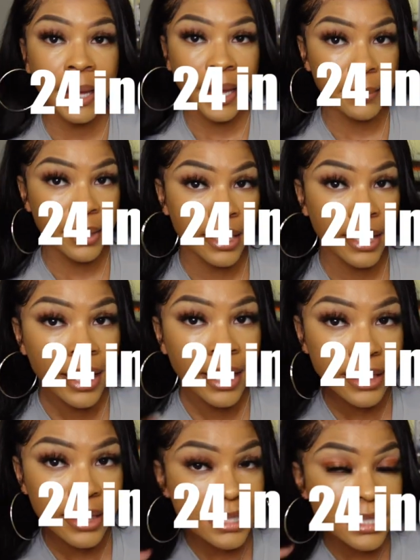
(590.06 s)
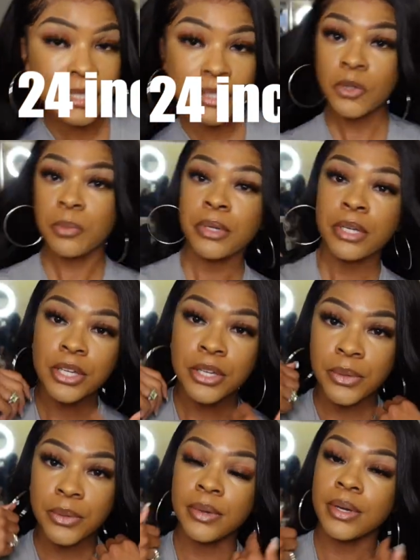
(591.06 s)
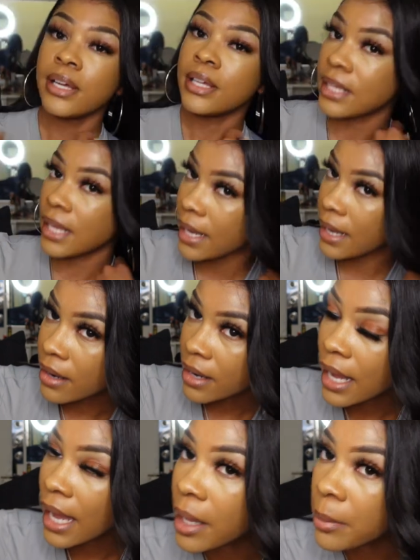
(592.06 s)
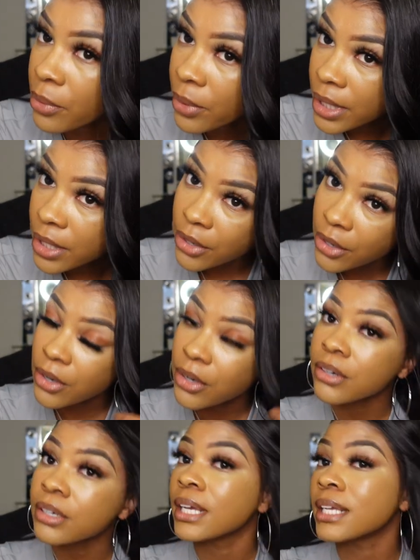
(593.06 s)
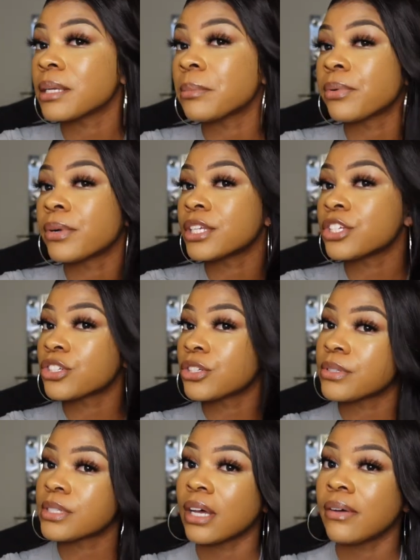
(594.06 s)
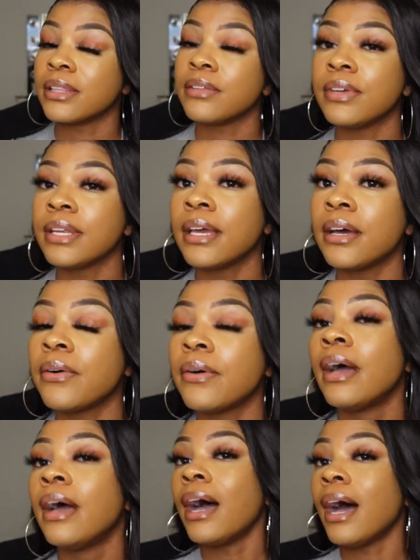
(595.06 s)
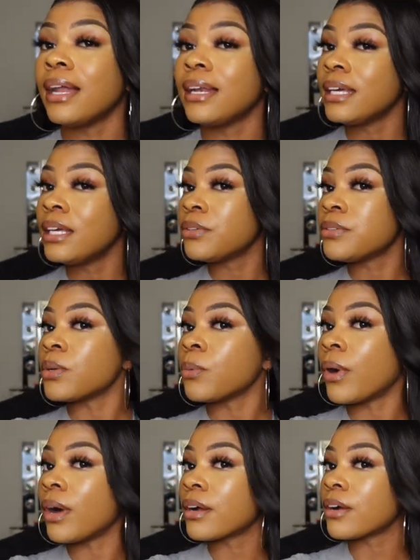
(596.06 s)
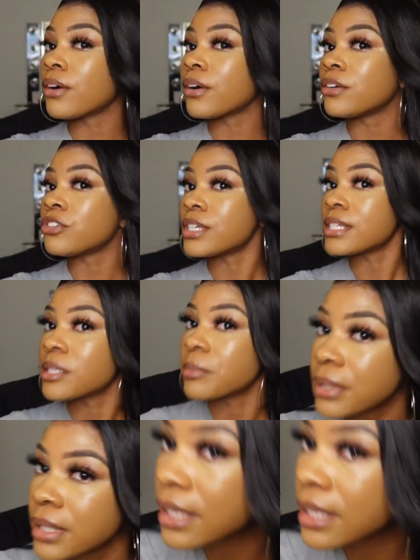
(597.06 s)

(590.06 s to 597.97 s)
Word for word: baby, this is super cute. The hair came pre-curled, as I'm pretty sure you saw in the video. I did use a wand curl just to put